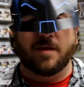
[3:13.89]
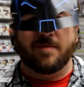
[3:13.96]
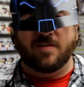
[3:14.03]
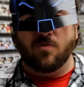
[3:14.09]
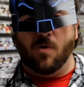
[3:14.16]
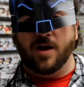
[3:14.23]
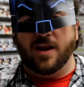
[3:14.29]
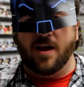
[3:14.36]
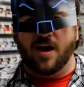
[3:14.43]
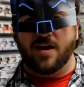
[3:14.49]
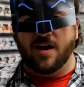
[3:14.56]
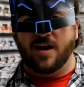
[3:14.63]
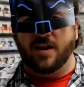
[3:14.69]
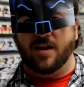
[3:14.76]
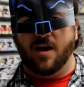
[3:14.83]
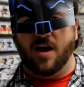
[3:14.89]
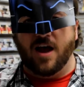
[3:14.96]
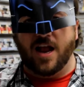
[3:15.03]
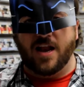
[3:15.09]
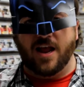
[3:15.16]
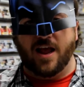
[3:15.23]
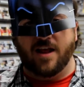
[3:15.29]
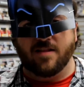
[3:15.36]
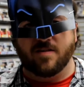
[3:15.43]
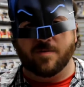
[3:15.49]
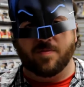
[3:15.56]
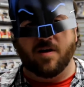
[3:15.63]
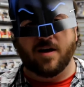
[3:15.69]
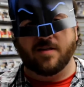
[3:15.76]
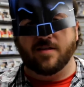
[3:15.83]
going to be $29.99, and
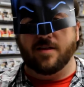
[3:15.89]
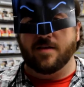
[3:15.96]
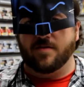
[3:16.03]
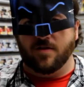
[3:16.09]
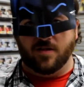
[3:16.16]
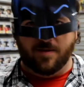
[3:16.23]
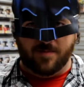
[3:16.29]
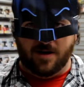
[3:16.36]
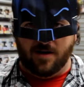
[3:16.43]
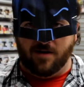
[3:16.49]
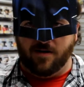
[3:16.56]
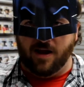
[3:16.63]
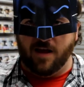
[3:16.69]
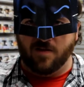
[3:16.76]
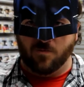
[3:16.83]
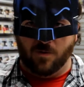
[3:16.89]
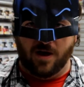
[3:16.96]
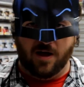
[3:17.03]
supplies of this are limited as